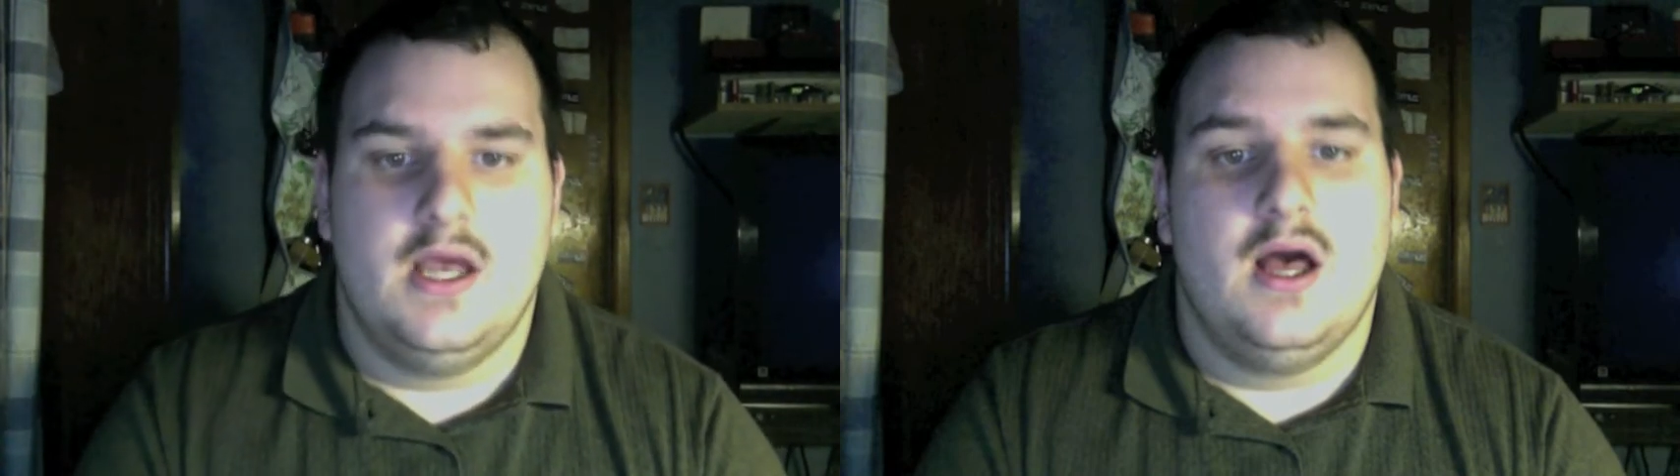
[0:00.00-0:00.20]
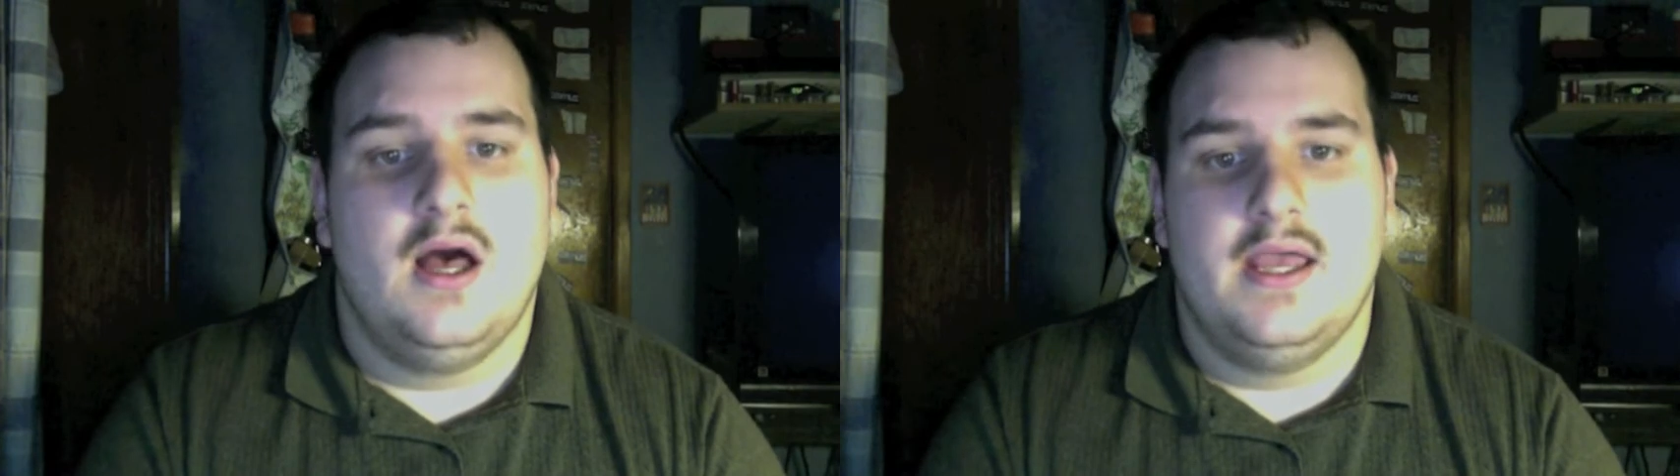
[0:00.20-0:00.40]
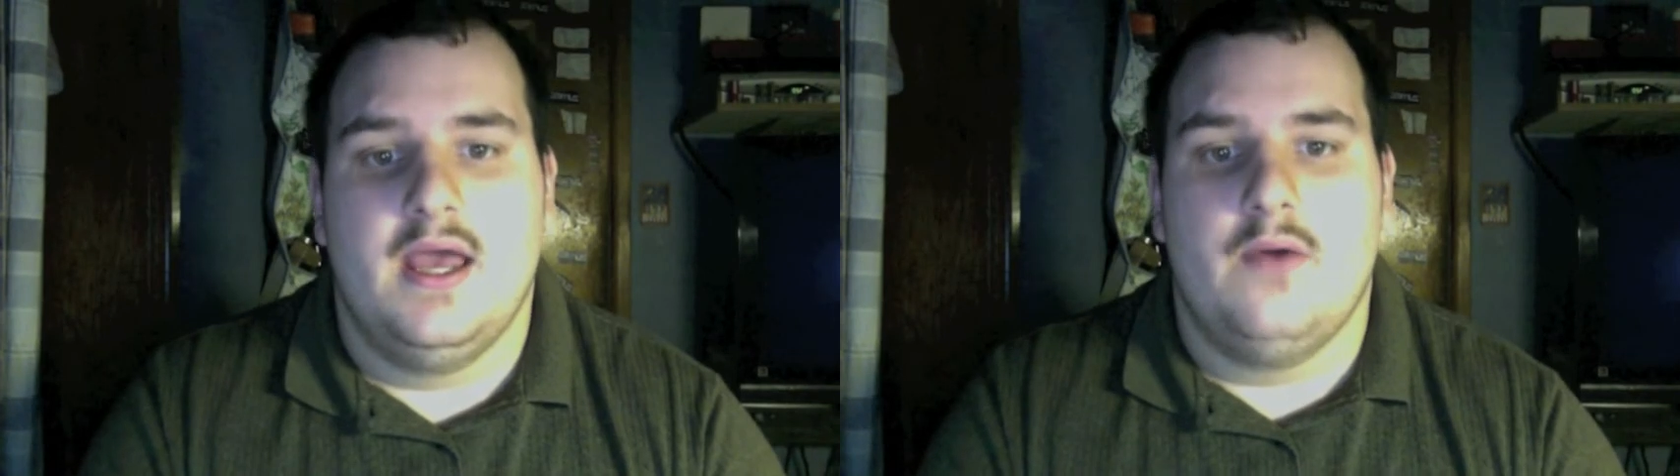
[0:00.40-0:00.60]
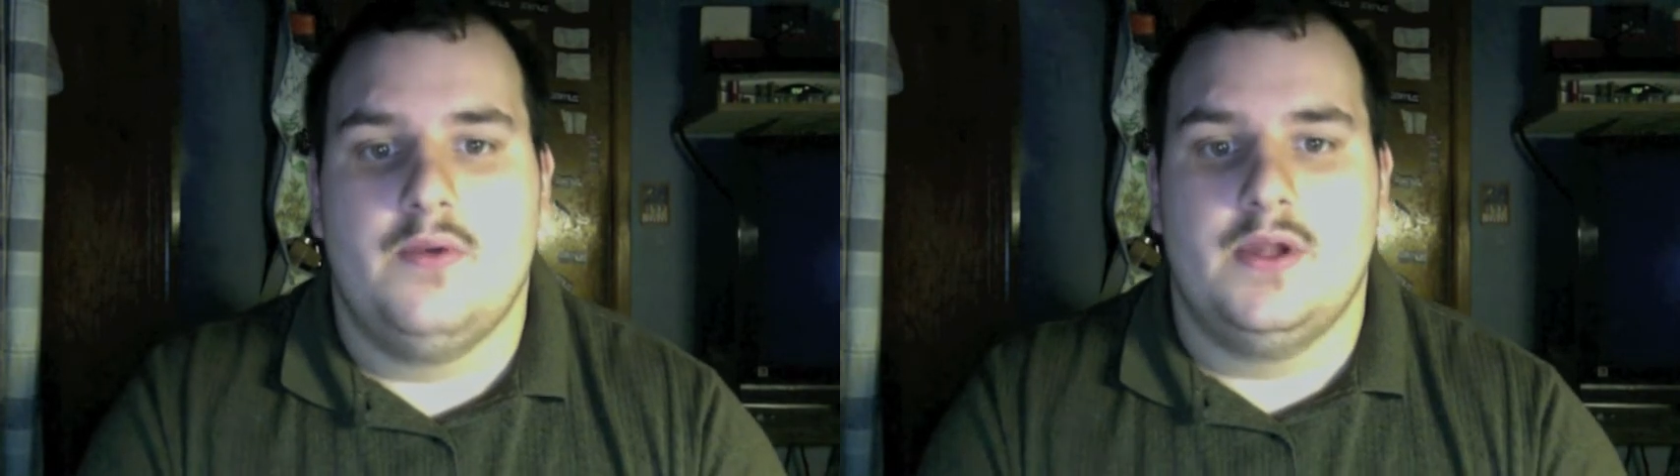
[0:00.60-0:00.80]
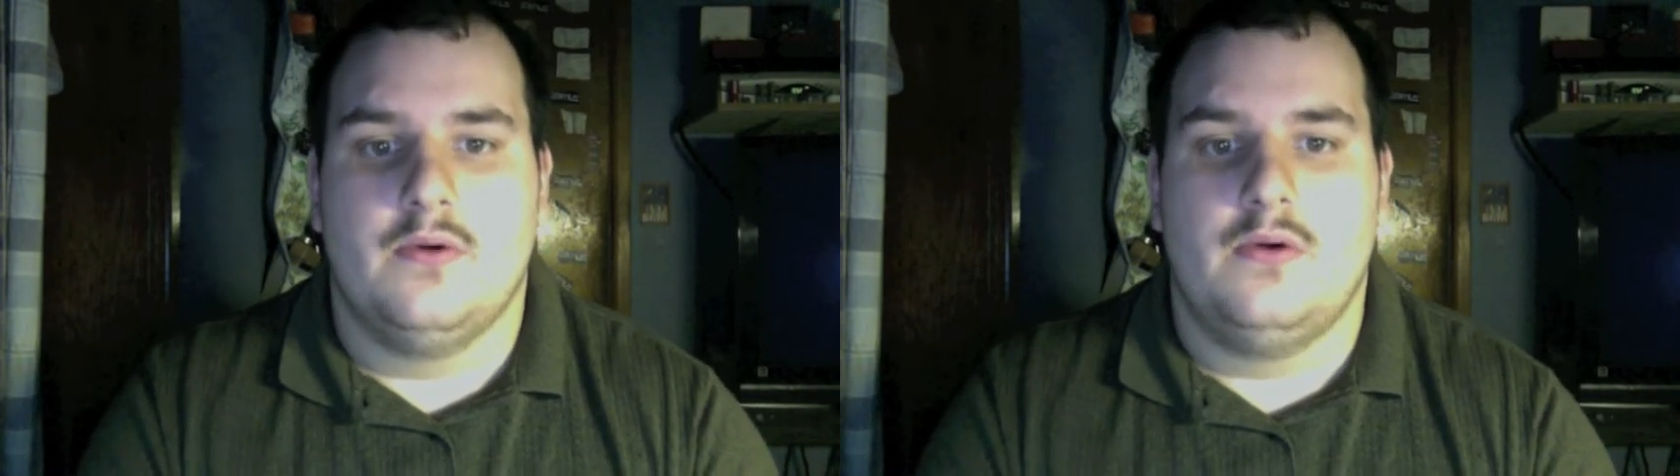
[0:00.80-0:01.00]
oh, yeah, when
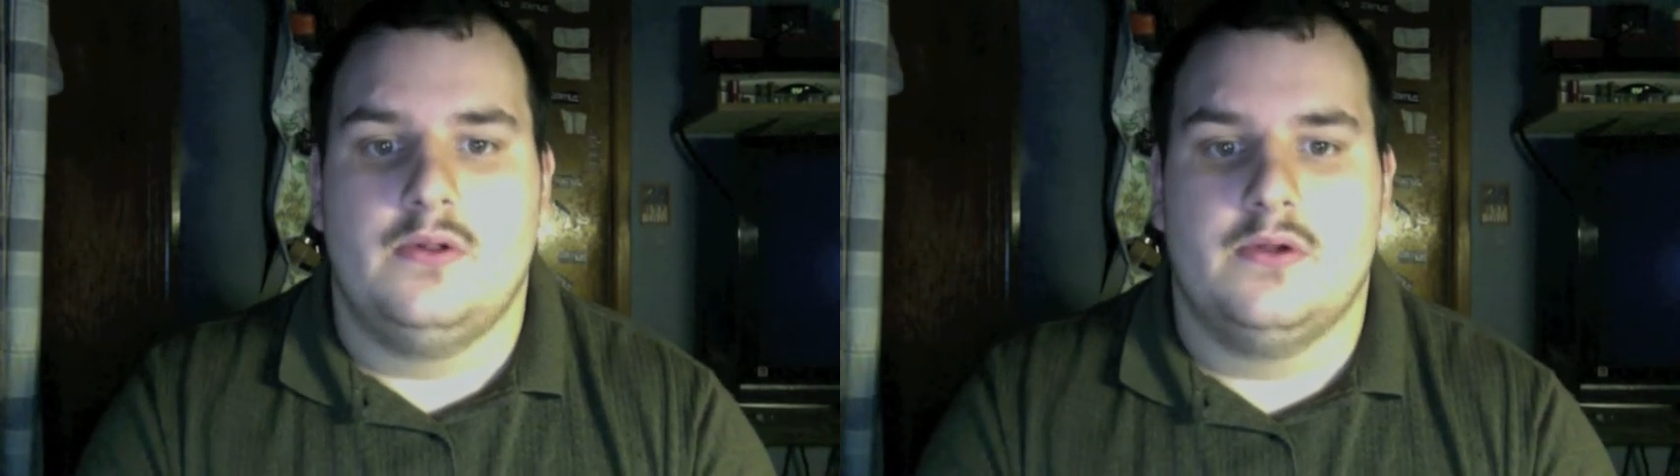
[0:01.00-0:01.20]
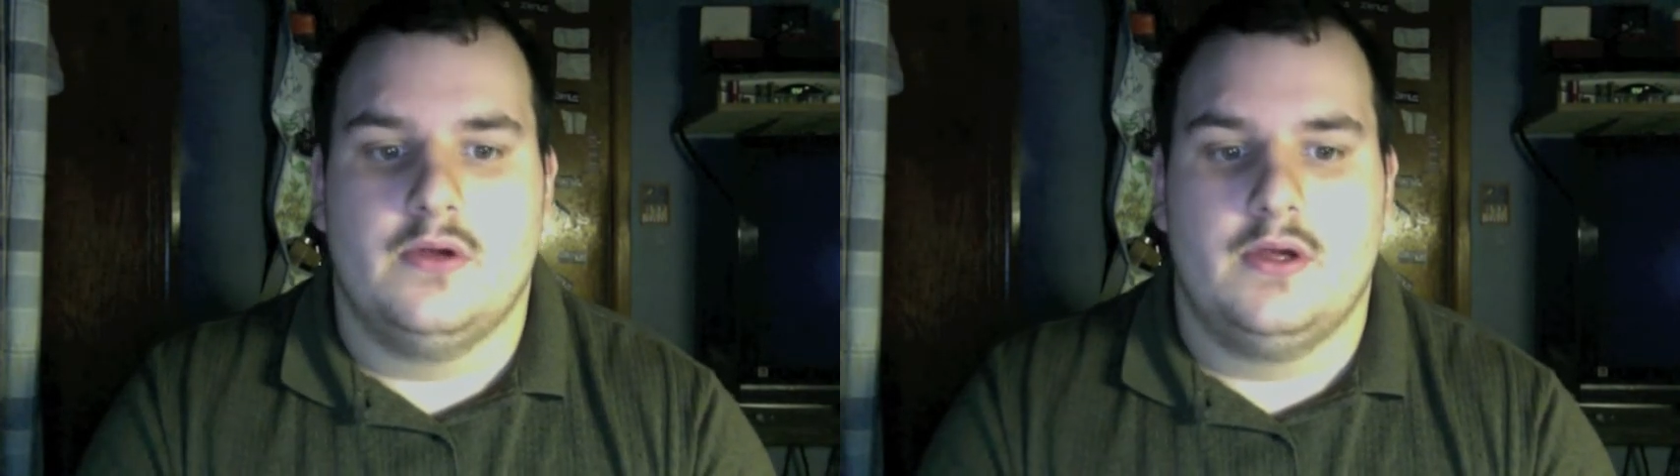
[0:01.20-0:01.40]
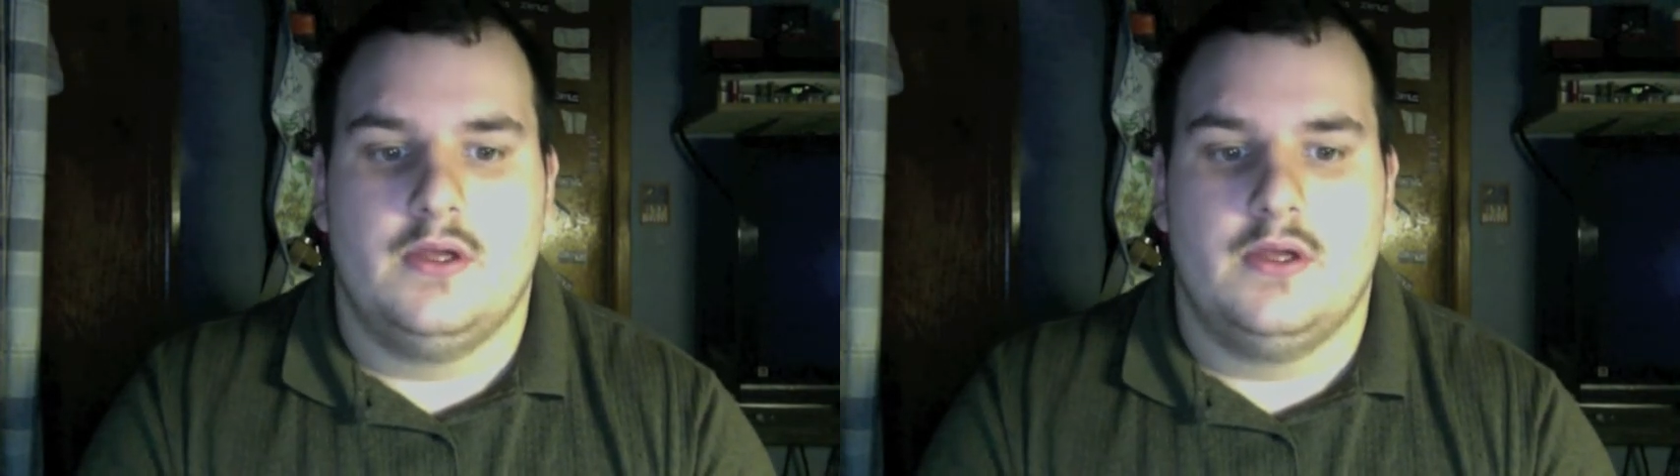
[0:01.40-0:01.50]
you're older,